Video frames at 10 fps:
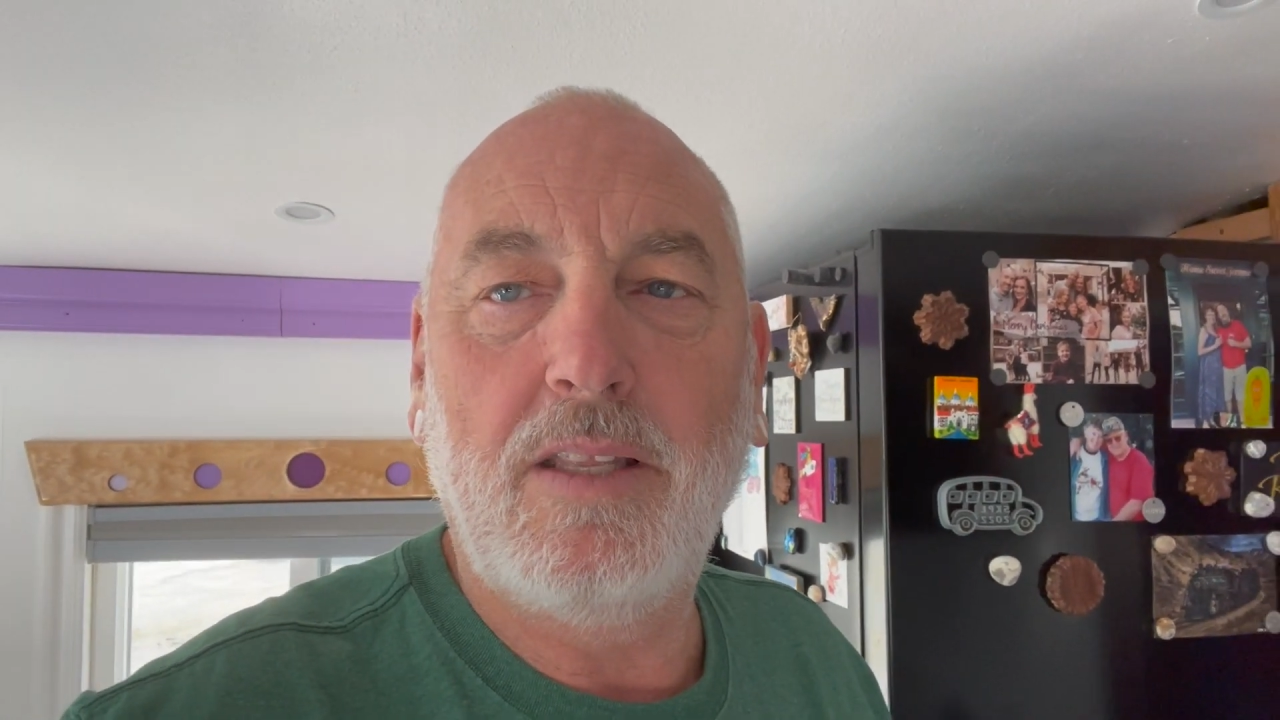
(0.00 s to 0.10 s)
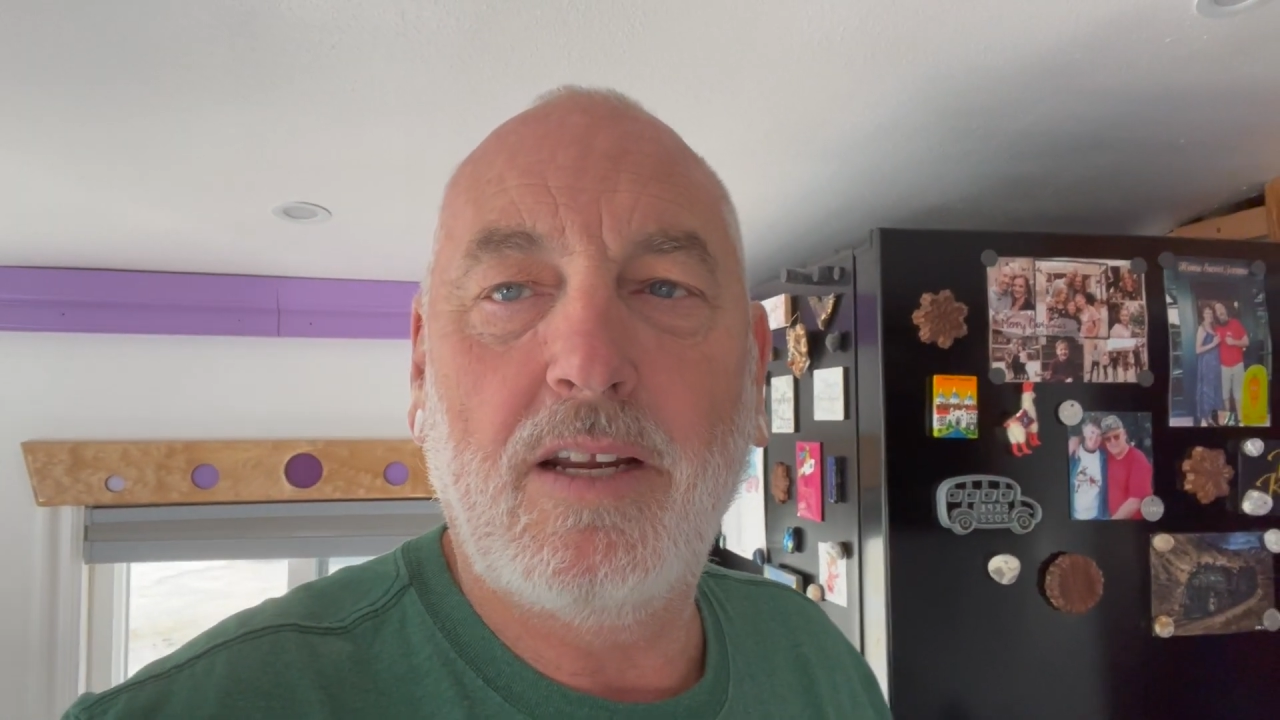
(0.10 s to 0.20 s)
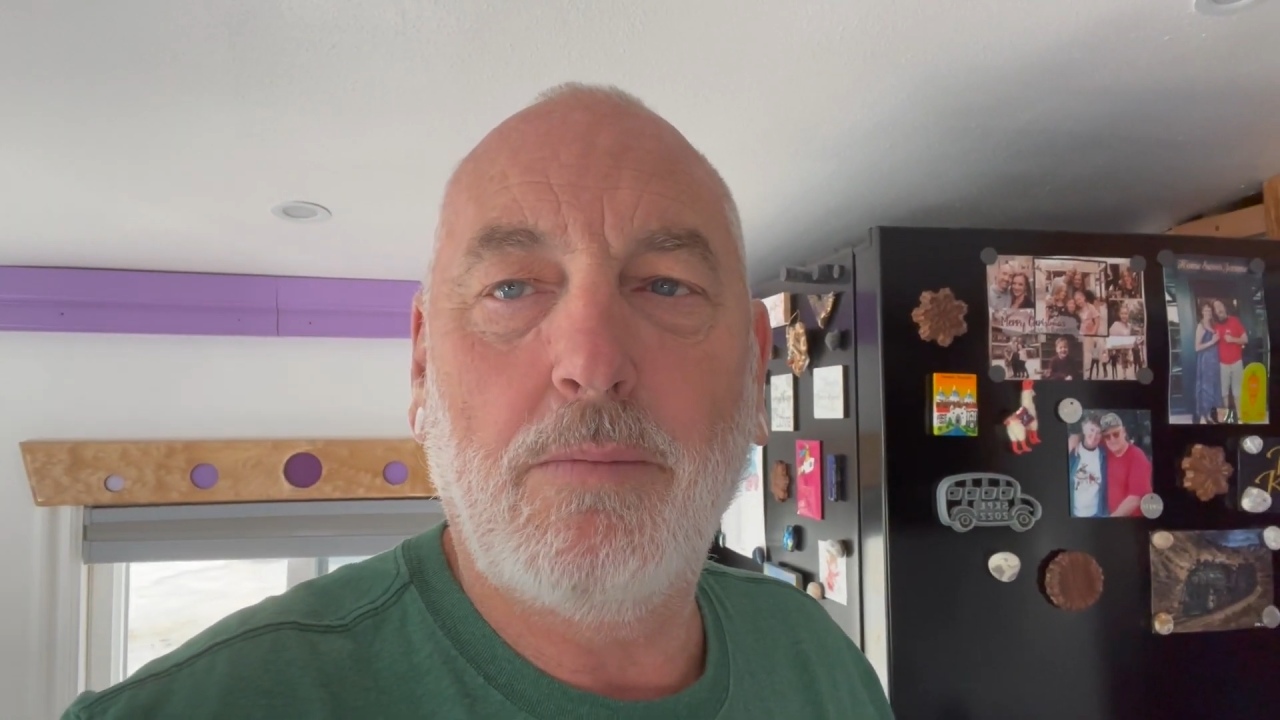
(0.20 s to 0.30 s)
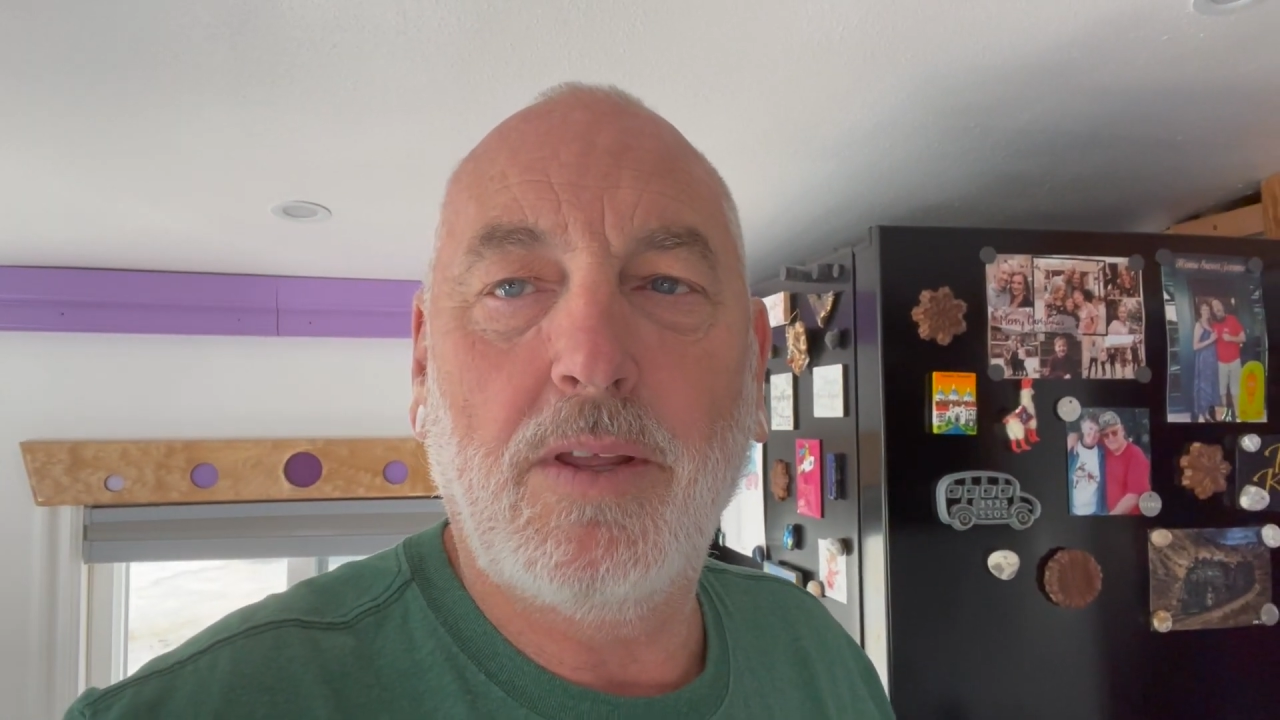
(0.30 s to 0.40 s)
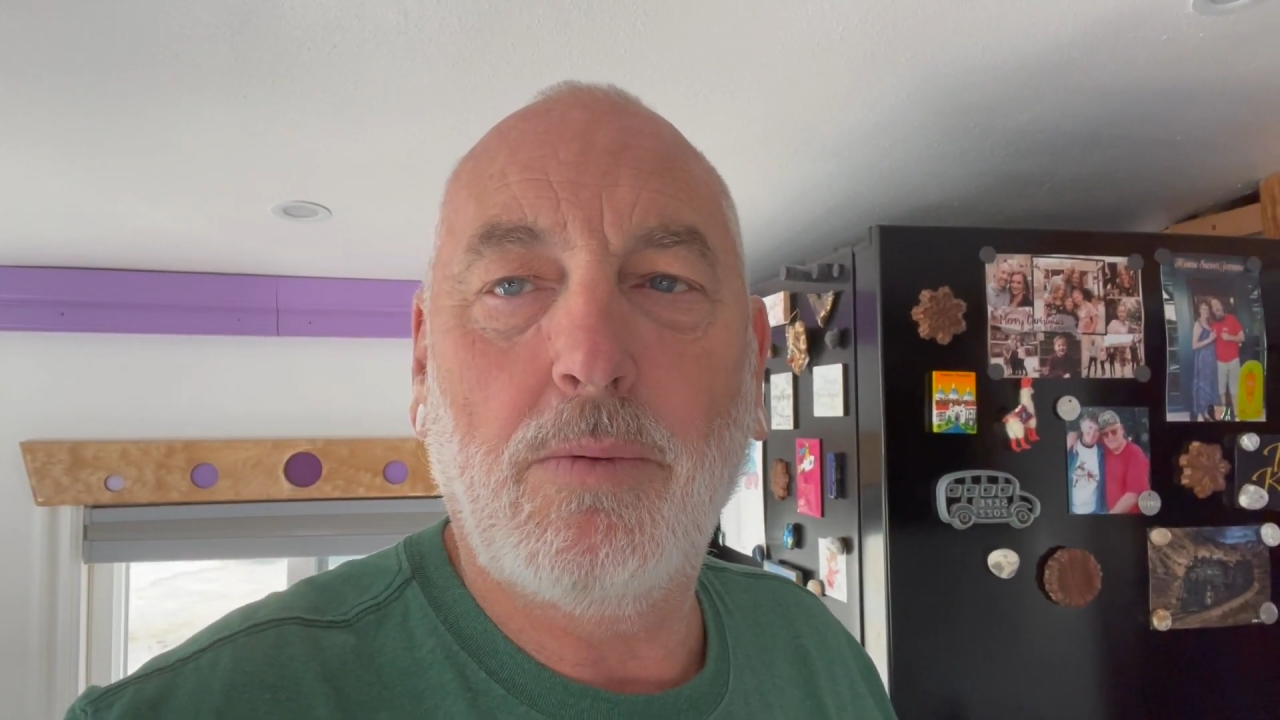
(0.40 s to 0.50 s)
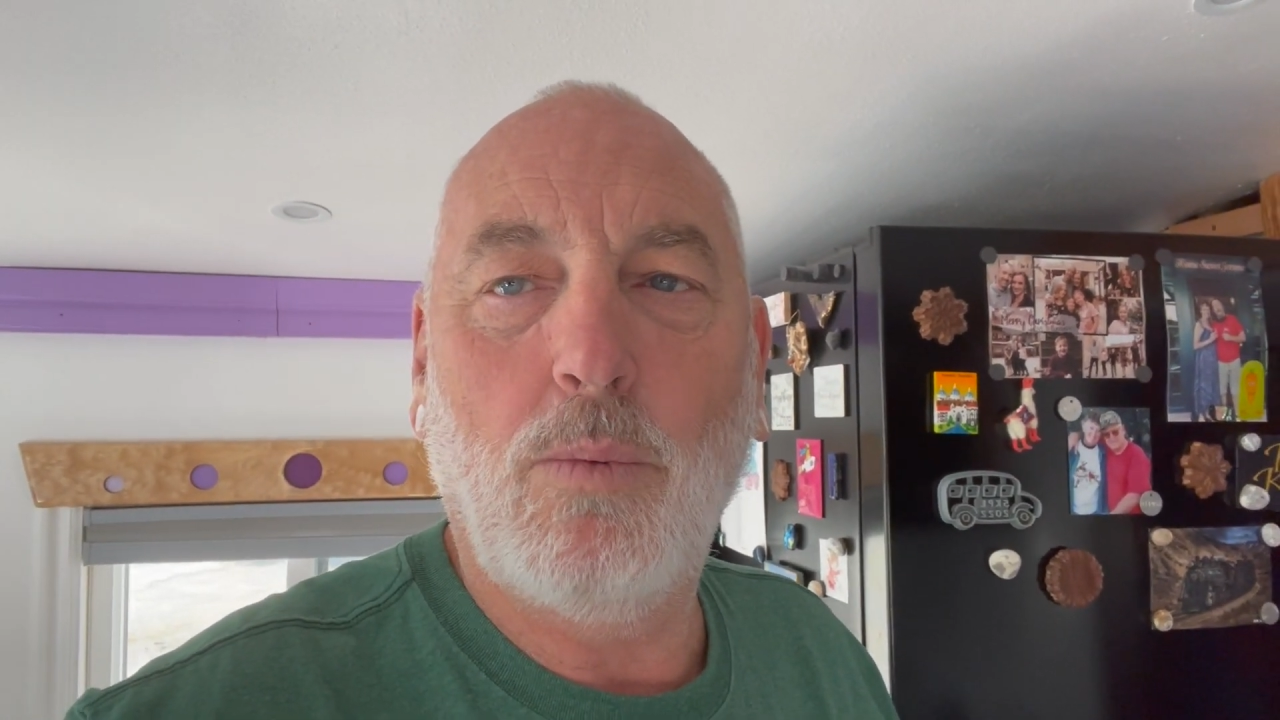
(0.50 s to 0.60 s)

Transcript: there with